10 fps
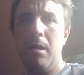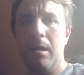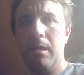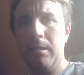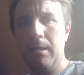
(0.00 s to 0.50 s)

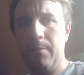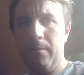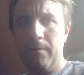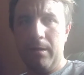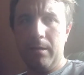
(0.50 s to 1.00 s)
and
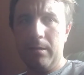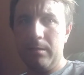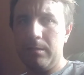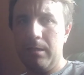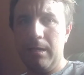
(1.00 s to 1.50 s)
Imran
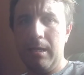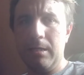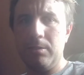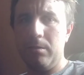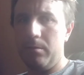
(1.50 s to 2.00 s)
Rangel's
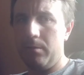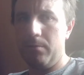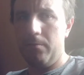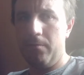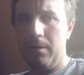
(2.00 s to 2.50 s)
connection on
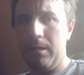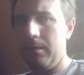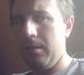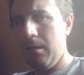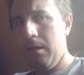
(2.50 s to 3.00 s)
the
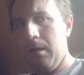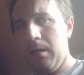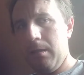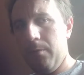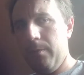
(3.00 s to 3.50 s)
right,
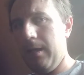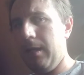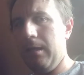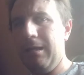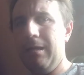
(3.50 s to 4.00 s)
the
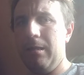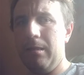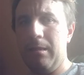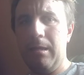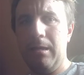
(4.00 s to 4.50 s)
way
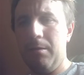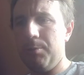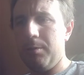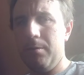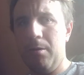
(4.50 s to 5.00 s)
they
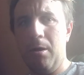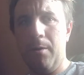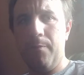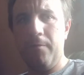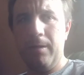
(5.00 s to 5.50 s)
used to
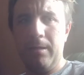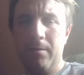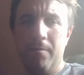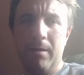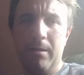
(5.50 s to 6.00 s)
operate
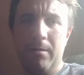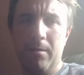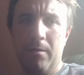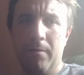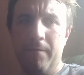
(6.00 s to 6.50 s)
the right
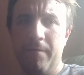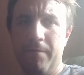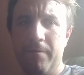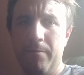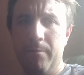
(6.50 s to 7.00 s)
of
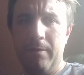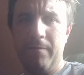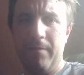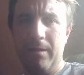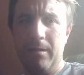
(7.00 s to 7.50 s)

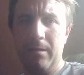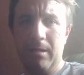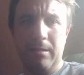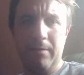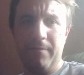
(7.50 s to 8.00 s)
midfield
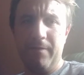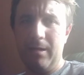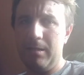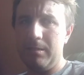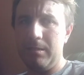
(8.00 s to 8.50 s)
and
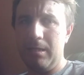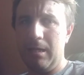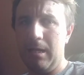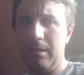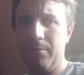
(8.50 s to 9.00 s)
defence,
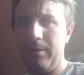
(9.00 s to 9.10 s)
and the